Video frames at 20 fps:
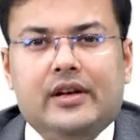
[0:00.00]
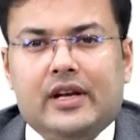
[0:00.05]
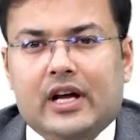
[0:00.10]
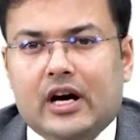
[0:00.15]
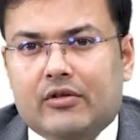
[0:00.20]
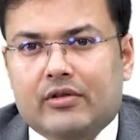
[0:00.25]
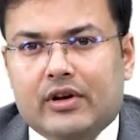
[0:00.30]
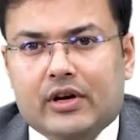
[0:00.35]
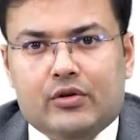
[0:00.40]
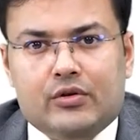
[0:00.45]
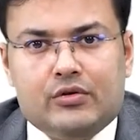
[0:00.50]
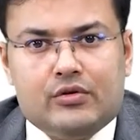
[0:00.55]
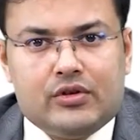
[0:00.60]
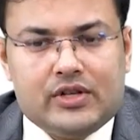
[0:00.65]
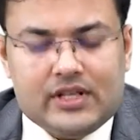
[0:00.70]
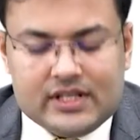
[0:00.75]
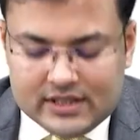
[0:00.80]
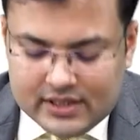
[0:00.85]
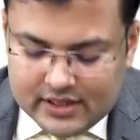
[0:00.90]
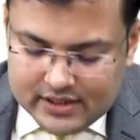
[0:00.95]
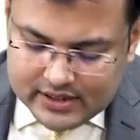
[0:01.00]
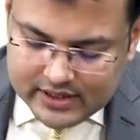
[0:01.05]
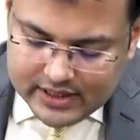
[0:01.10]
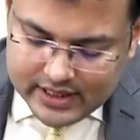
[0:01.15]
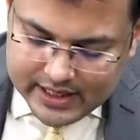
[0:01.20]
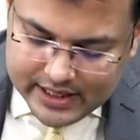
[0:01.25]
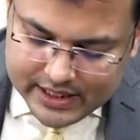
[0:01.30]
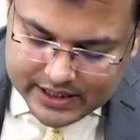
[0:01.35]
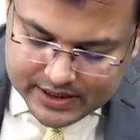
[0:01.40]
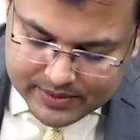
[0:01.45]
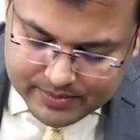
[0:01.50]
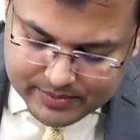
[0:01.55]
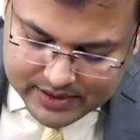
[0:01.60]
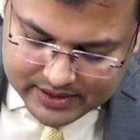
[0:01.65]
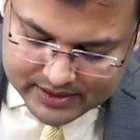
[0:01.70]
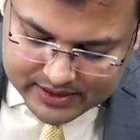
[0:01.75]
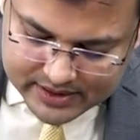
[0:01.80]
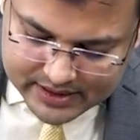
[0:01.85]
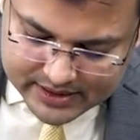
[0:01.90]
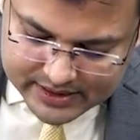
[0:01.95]
Now we are going to discuss
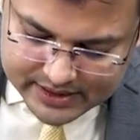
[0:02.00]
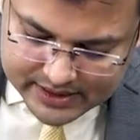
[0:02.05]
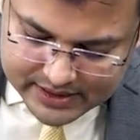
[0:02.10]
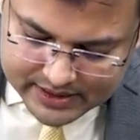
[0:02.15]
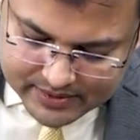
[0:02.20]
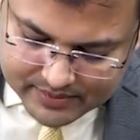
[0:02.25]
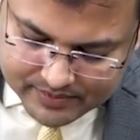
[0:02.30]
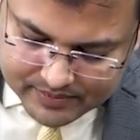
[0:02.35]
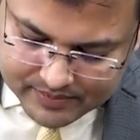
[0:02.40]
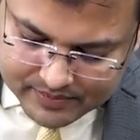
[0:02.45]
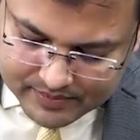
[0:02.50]
Hirschsprung's disease.